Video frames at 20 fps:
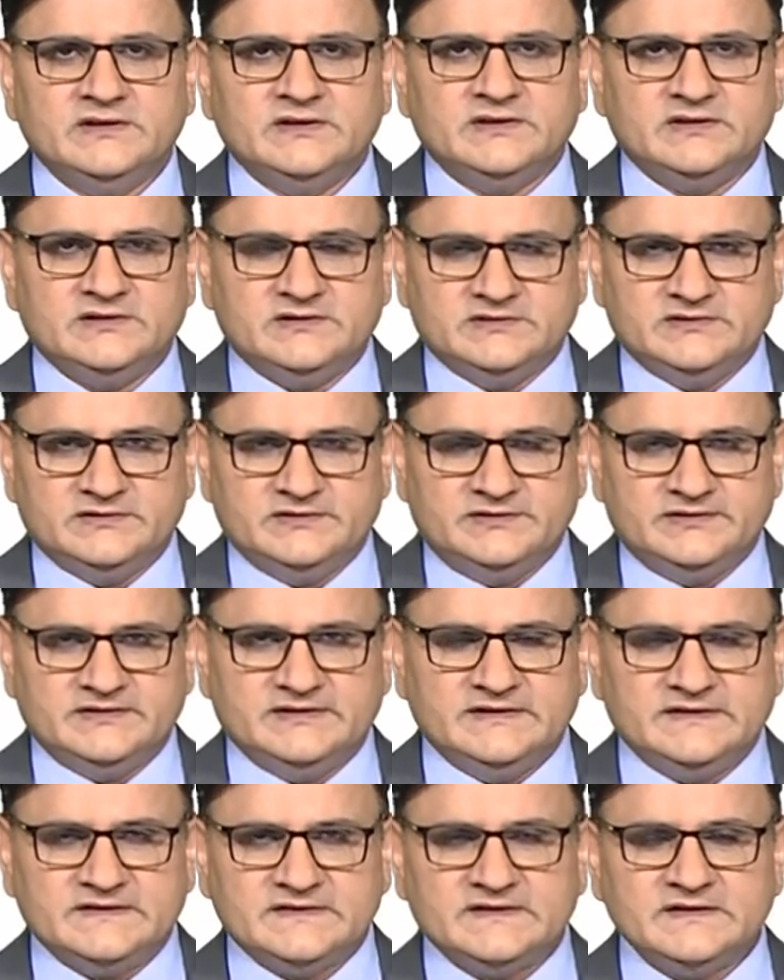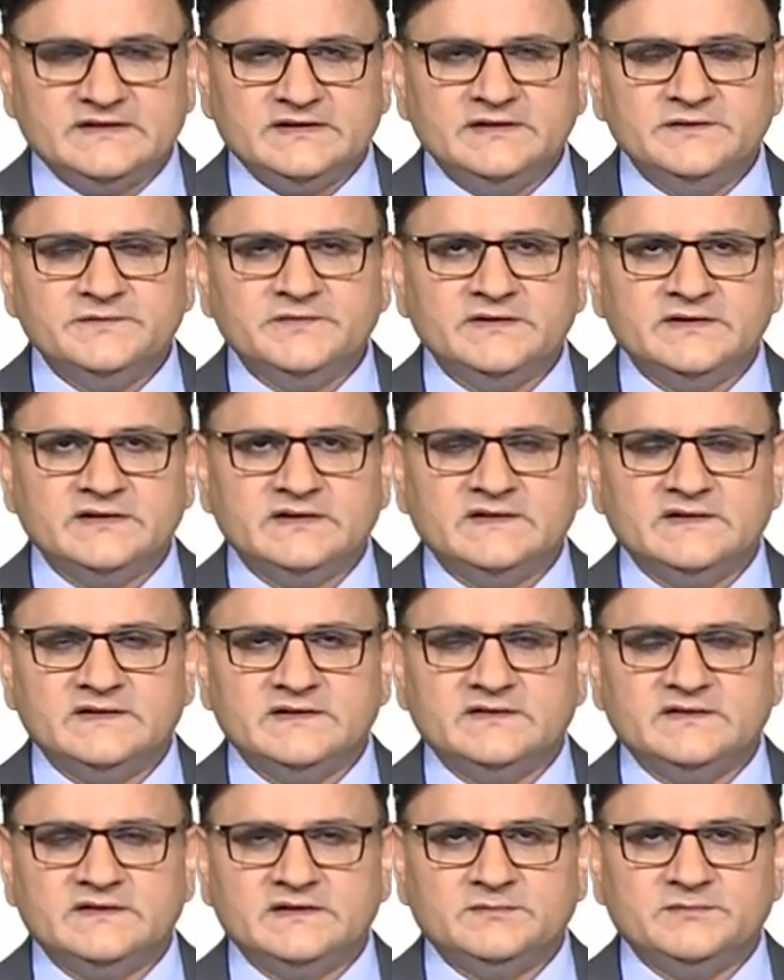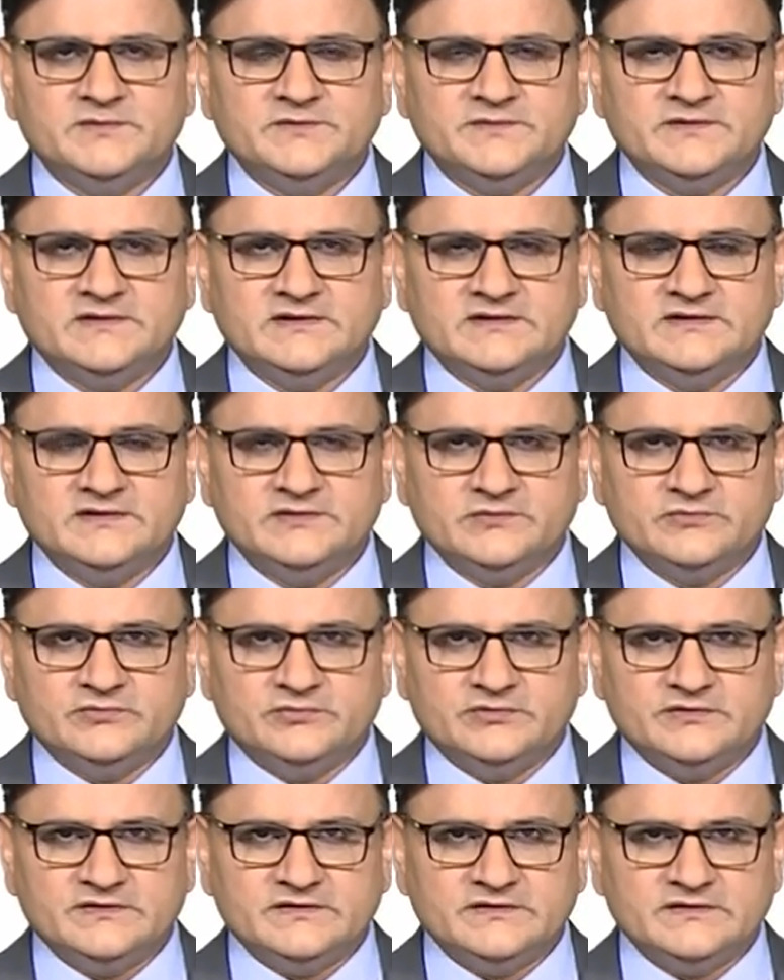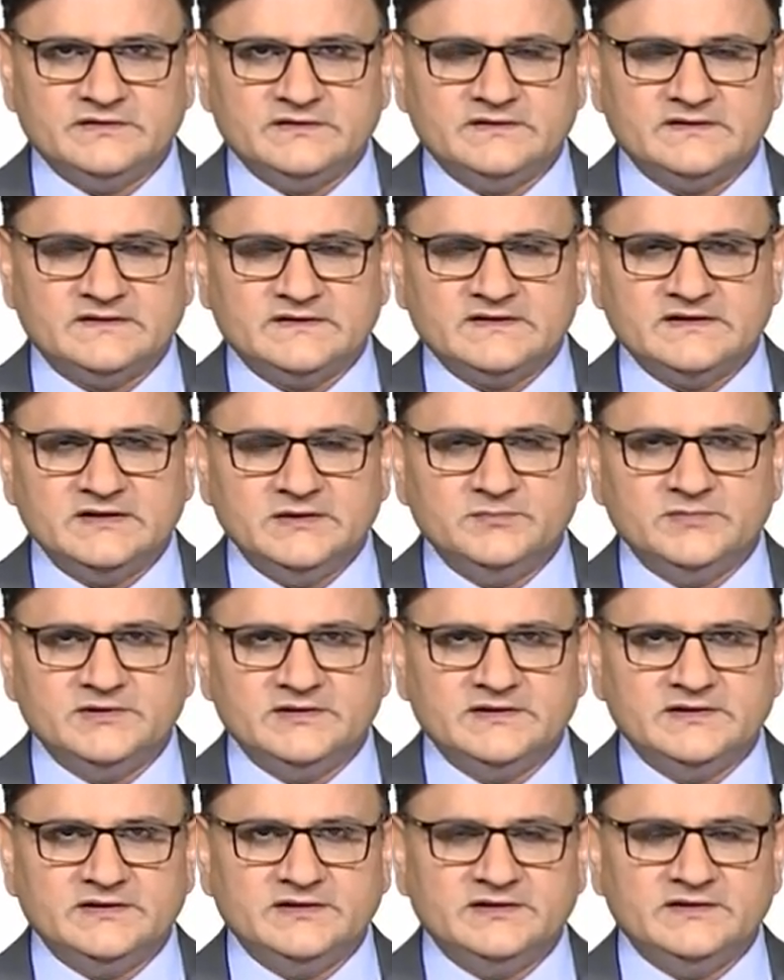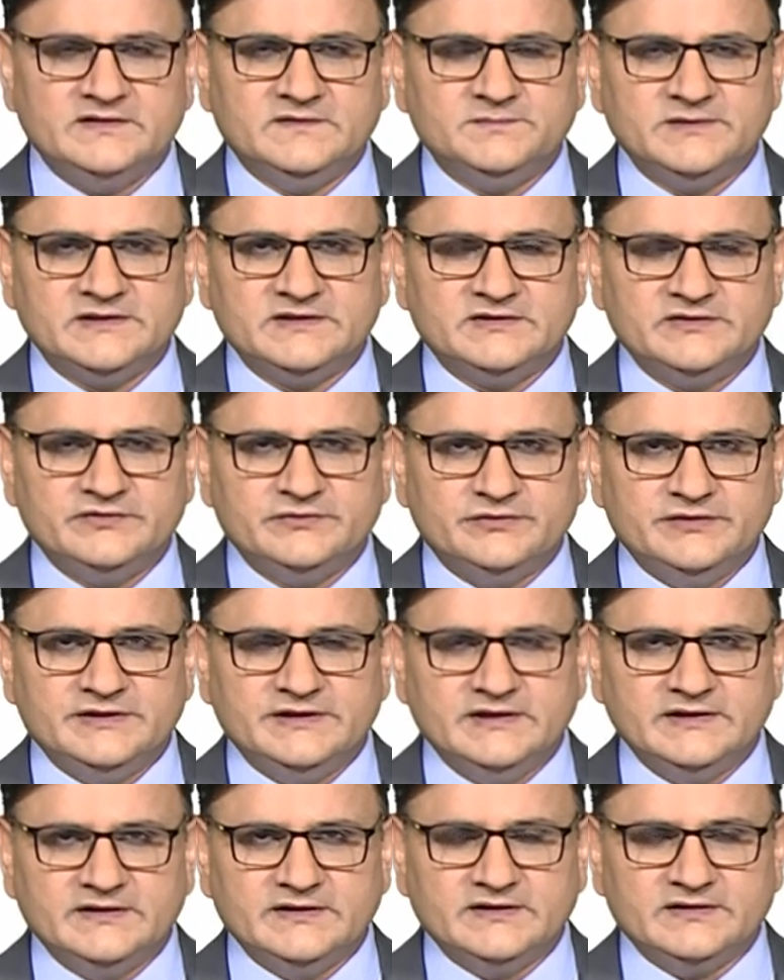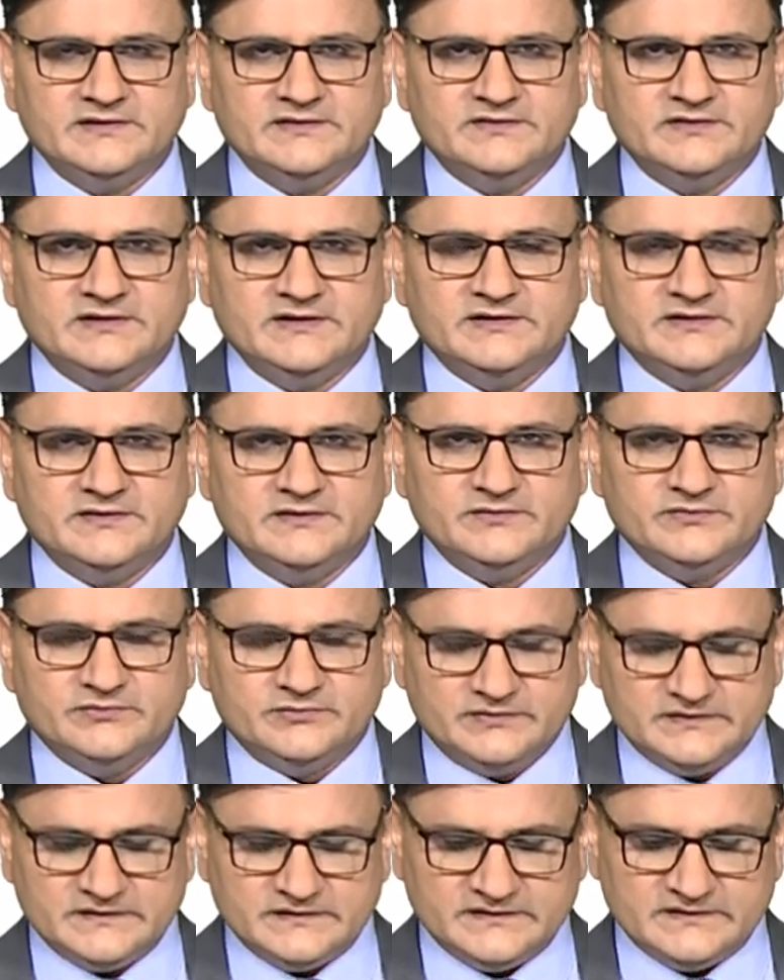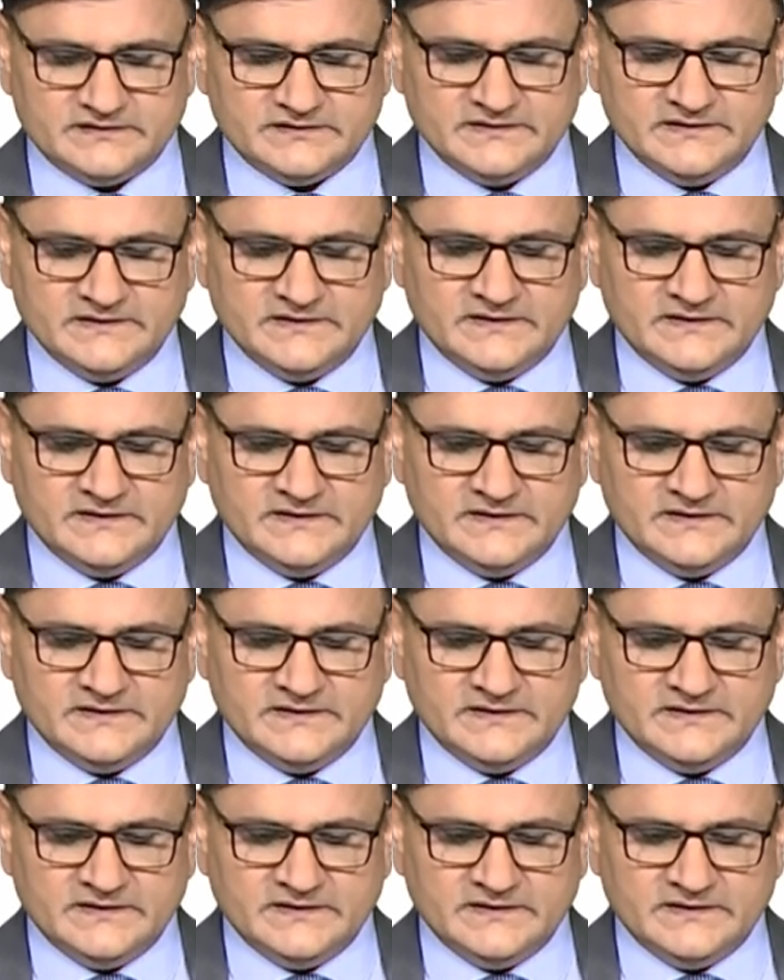heard its significance in some of the other courses, schema theory, especially reading and writing courses.